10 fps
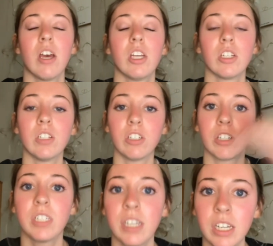so when you're
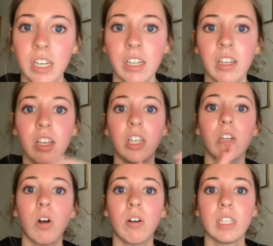descending, you
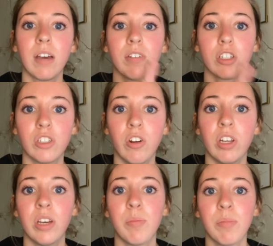always have your
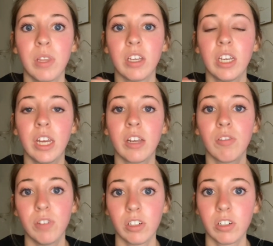sodium getting
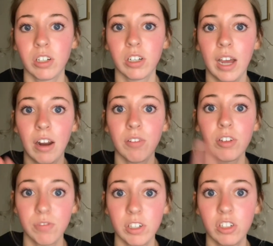filtered out of your
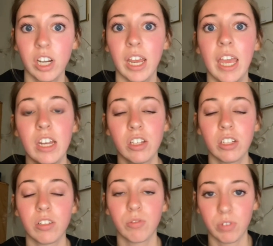filtrate
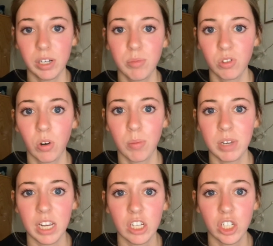and reabsorbed
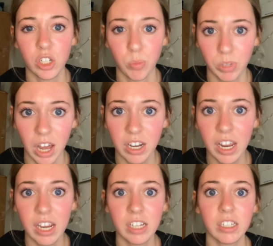into your blood,
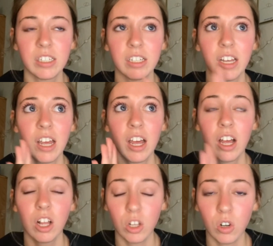and
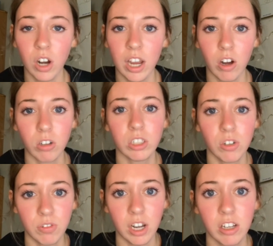chloride also
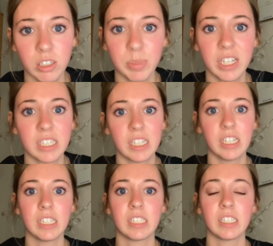follows because there
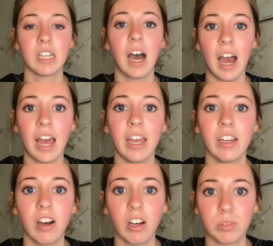is high
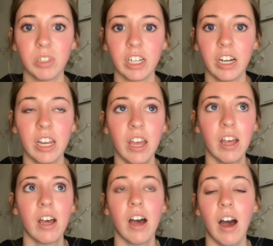osmolarity
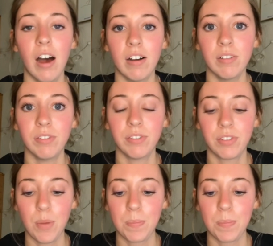of